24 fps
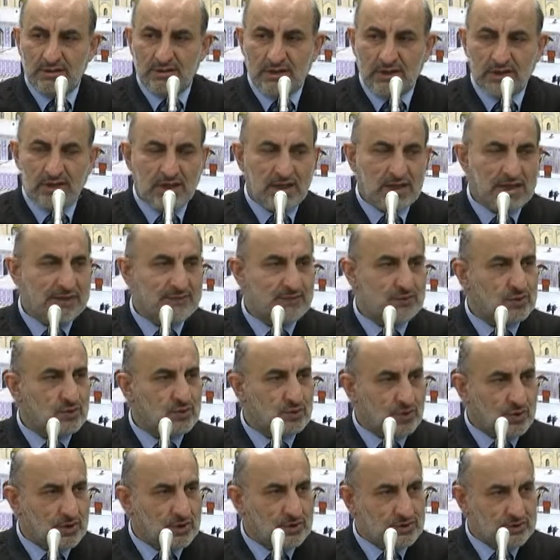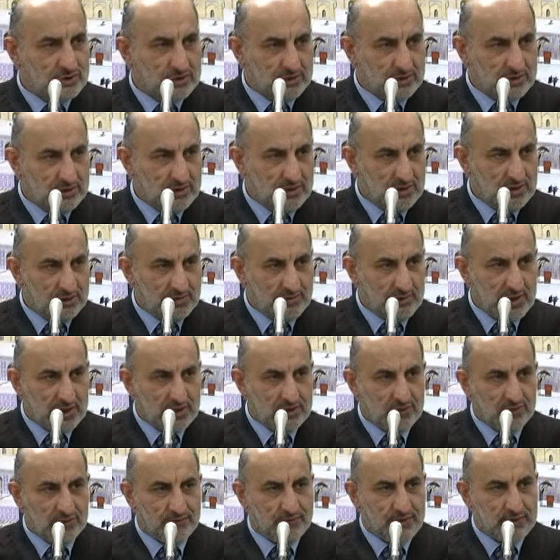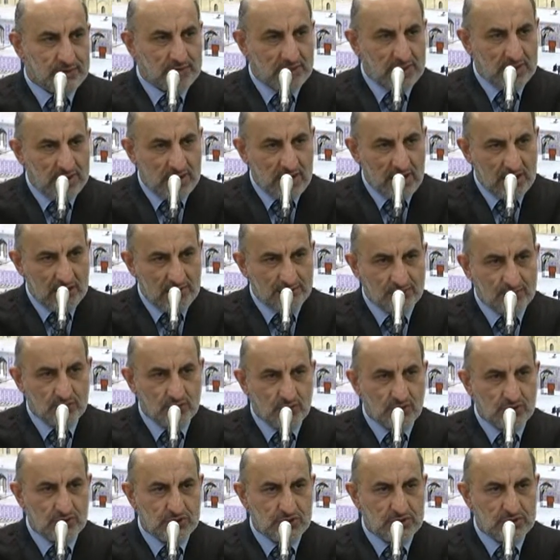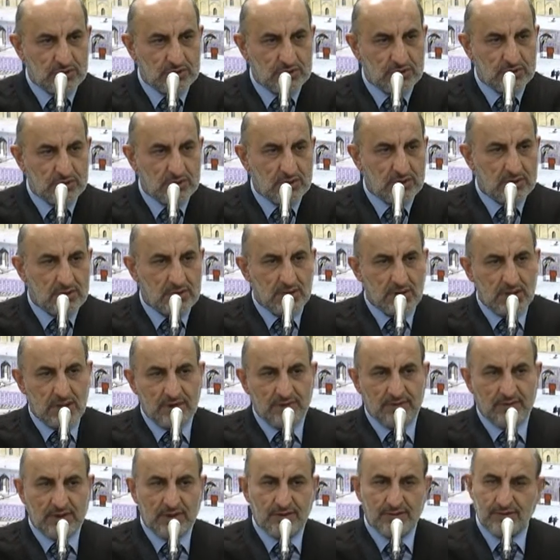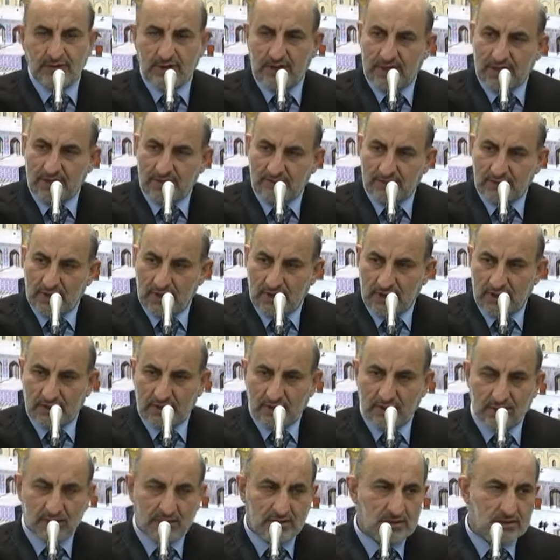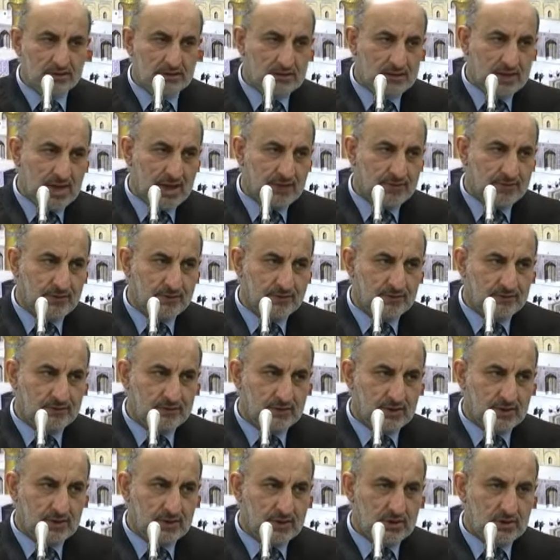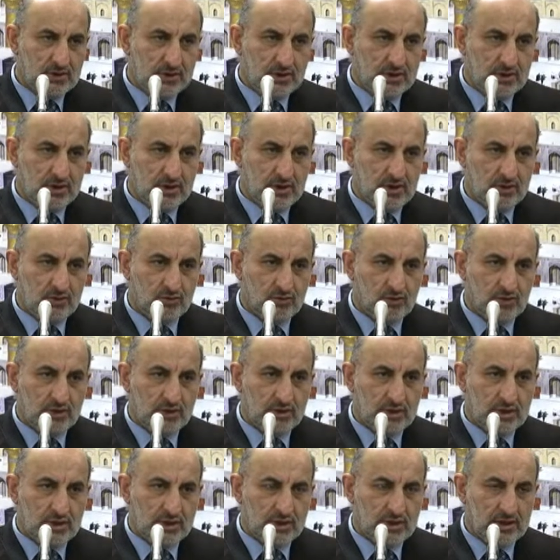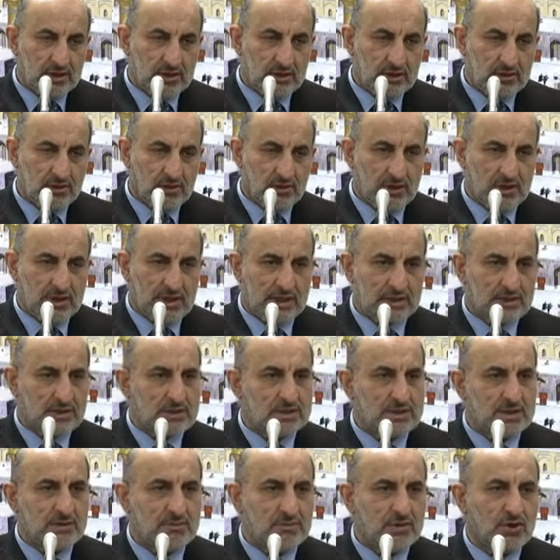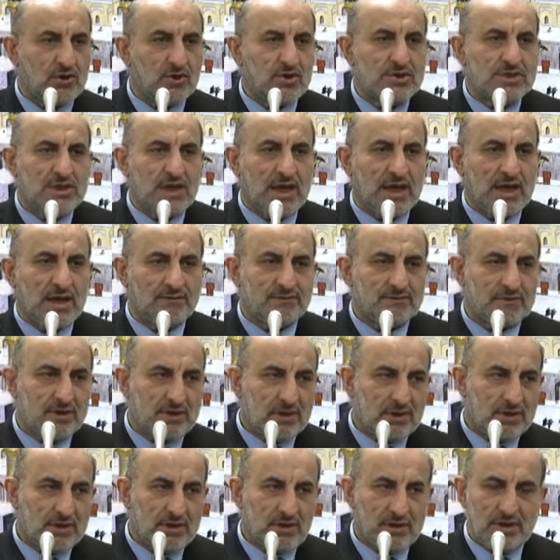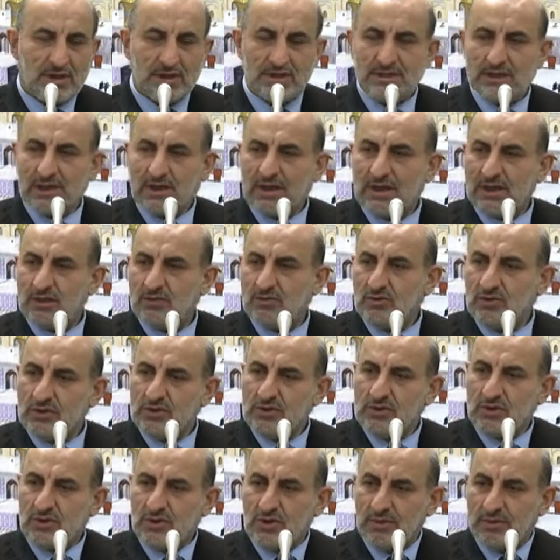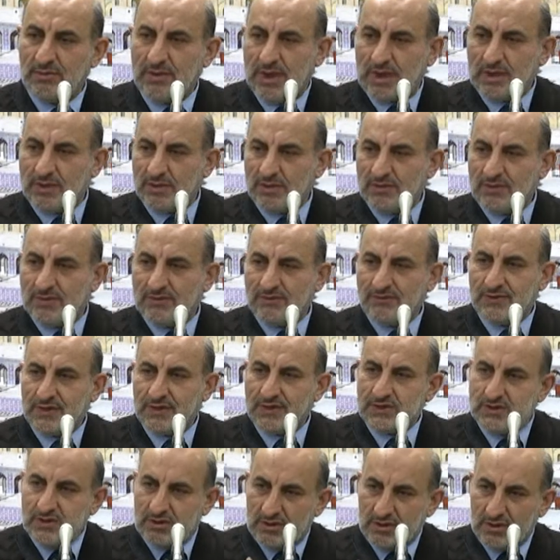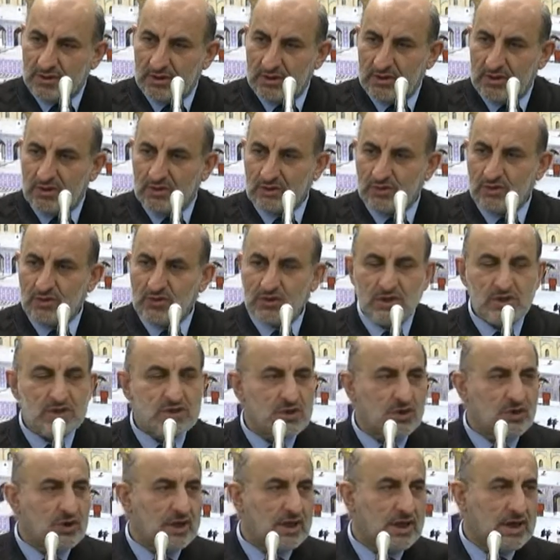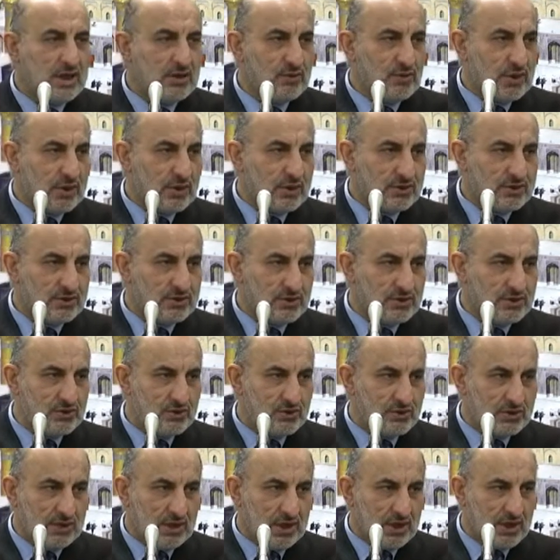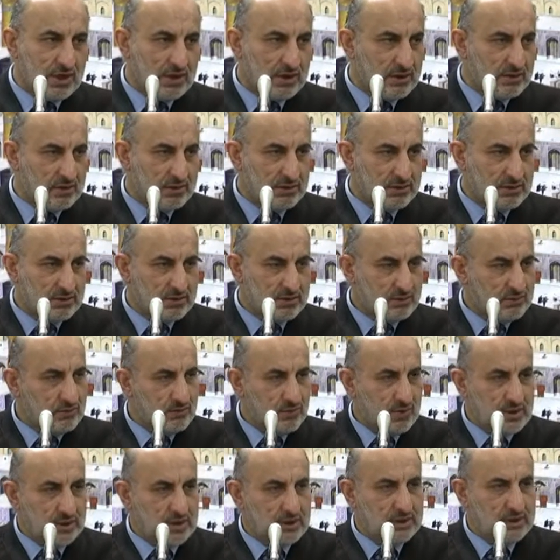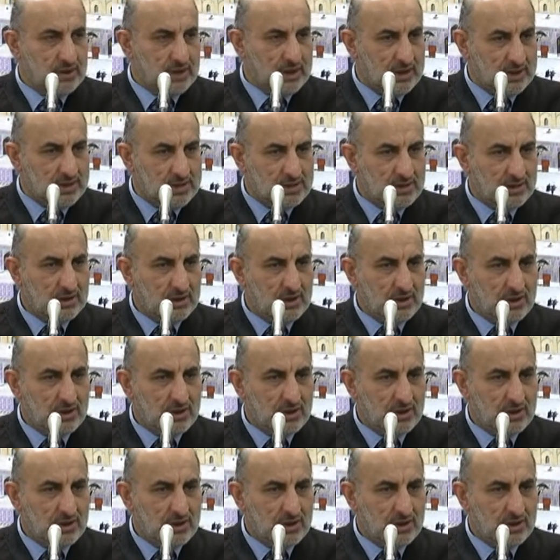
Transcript: then I have to wash the blood of it and I have to wash it, even if I have other type of wound there. Not that they say because I have a second wound, so the blood of the first wound is okay, will continue tahir. No, when it heals,